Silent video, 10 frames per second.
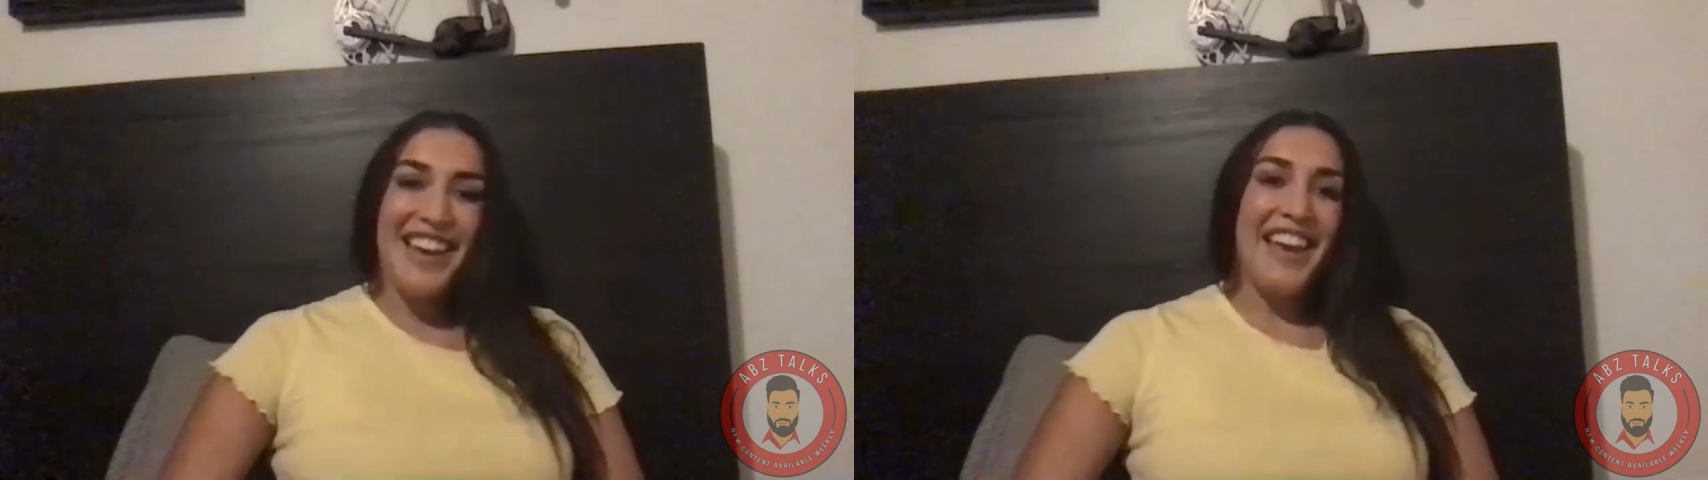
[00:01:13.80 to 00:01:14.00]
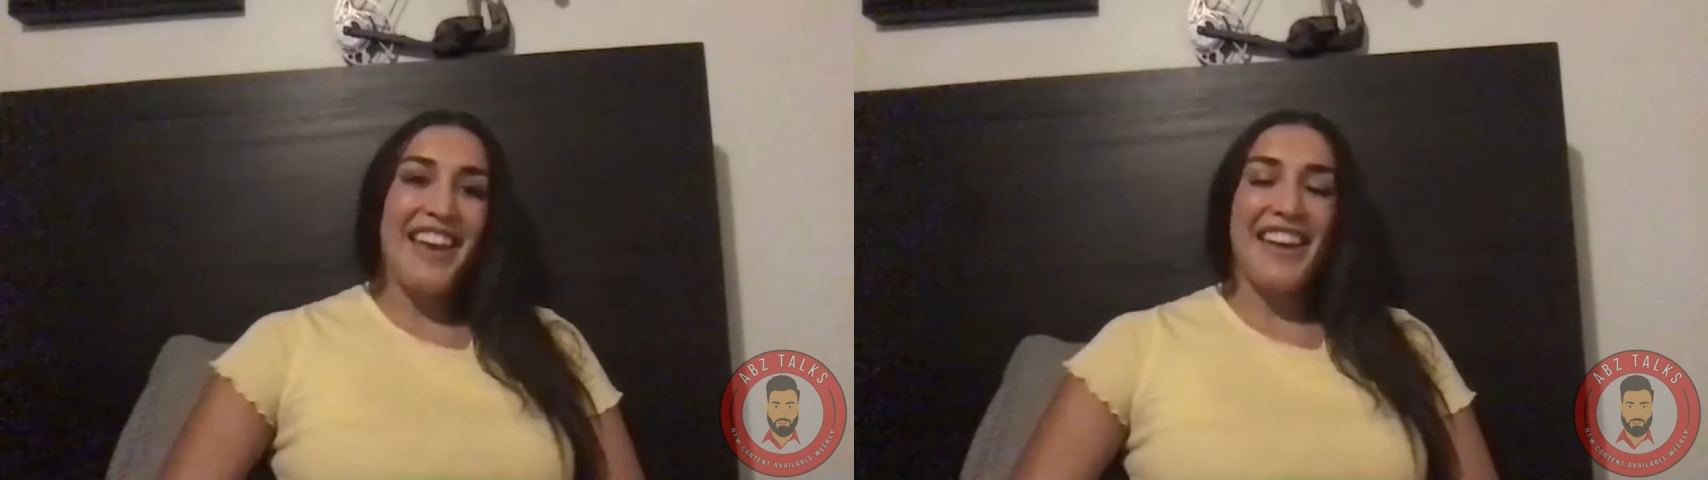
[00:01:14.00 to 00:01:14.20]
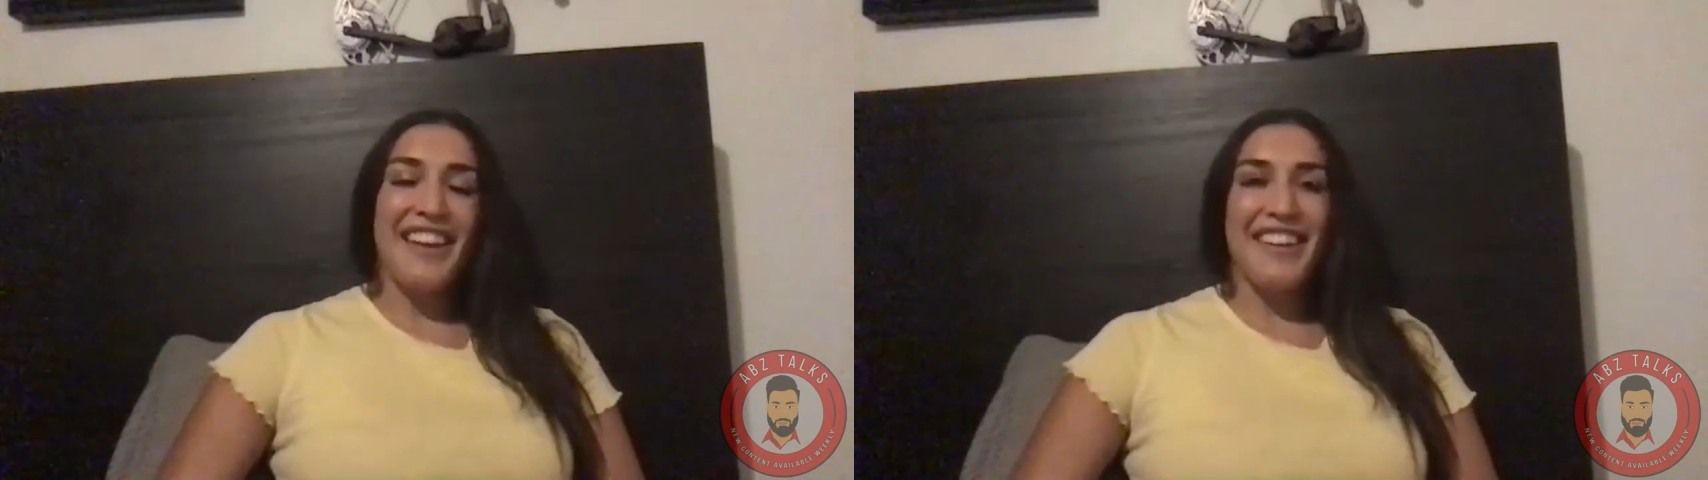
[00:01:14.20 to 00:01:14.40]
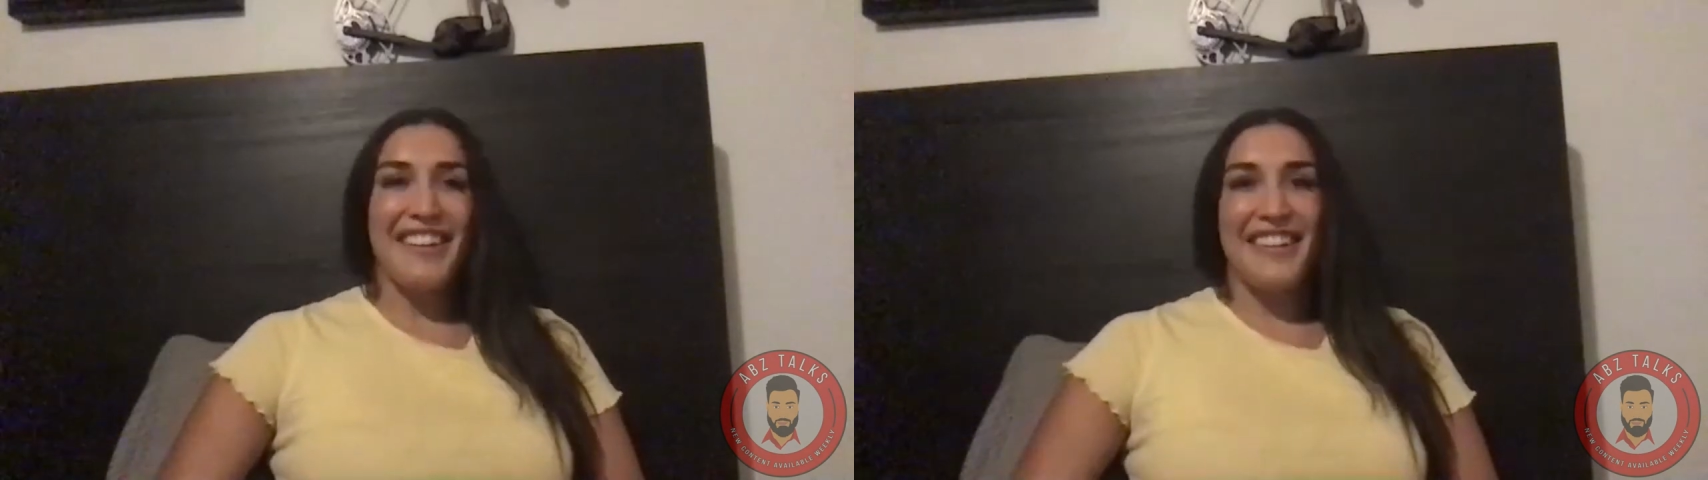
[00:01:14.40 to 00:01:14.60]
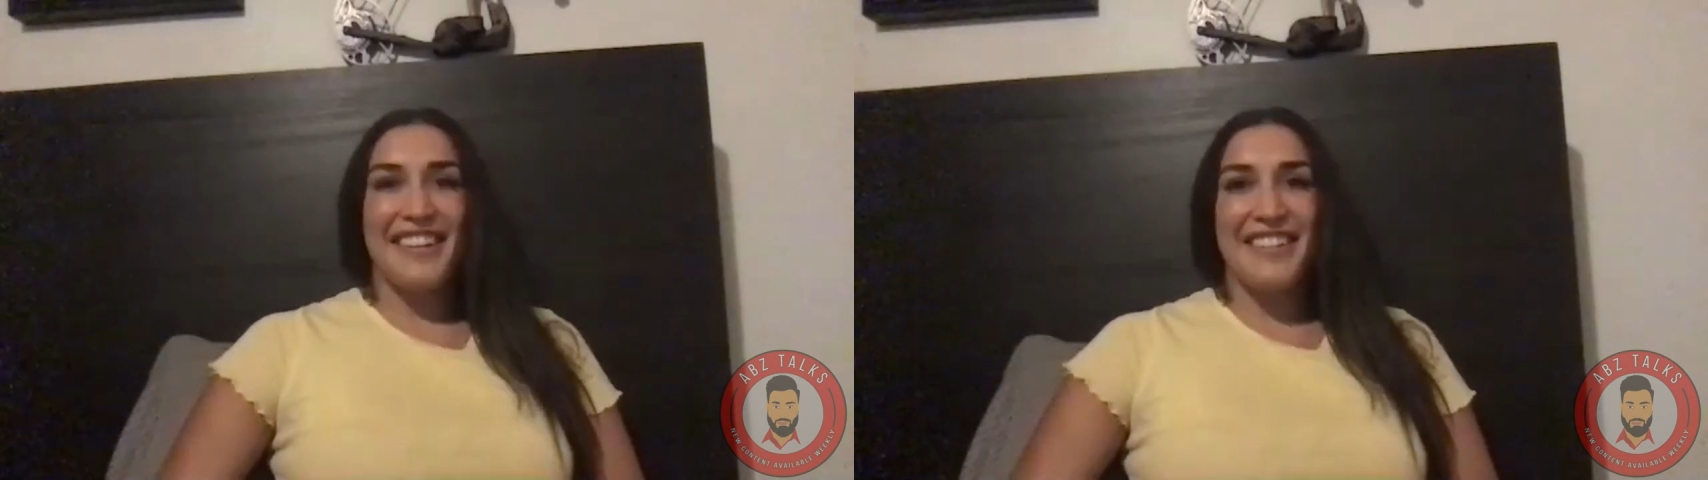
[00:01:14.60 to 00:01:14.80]
and
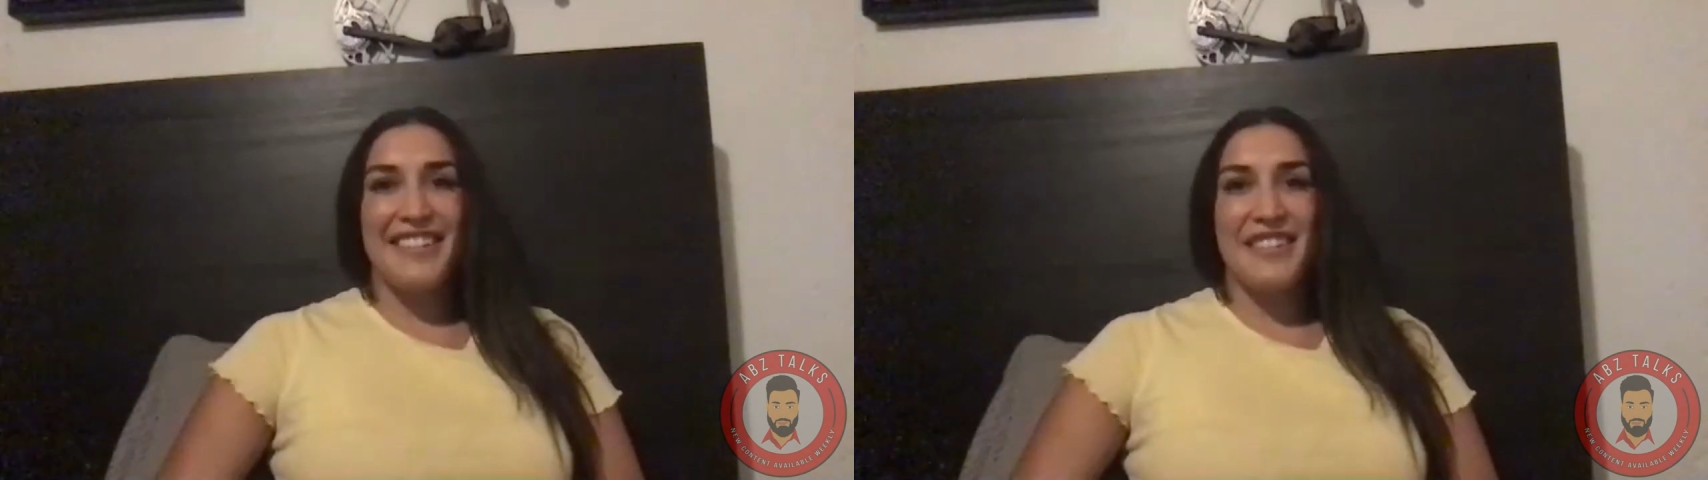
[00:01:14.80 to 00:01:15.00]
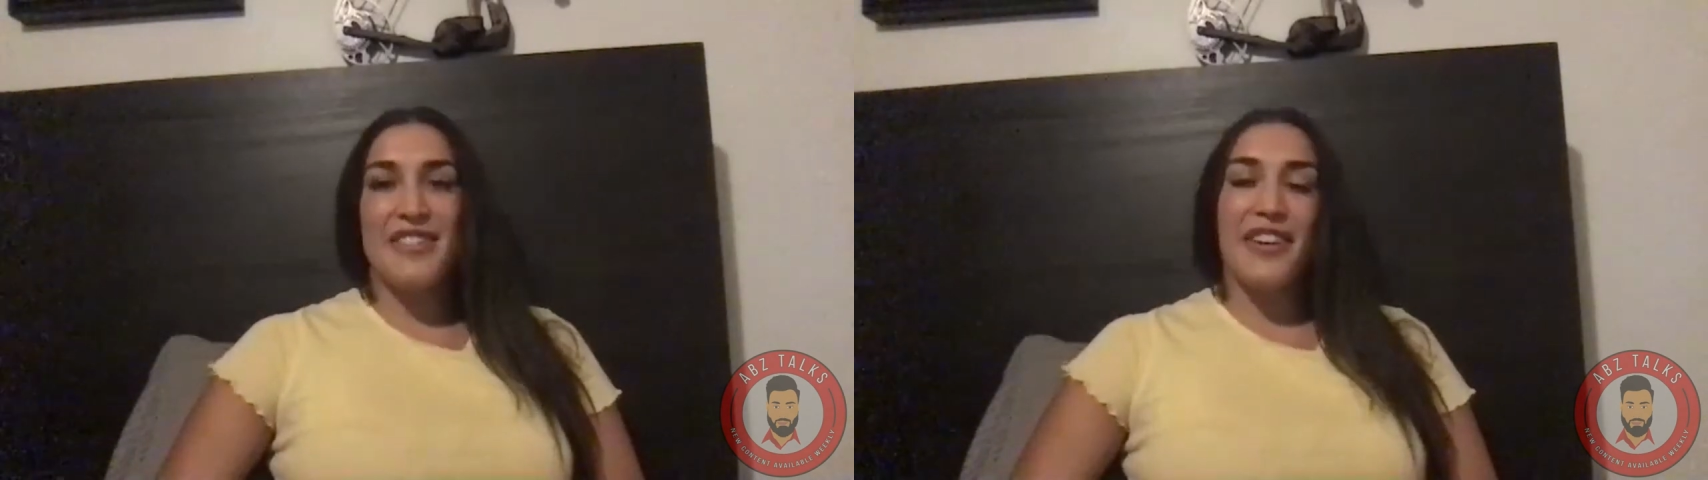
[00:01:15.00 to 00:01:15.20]
so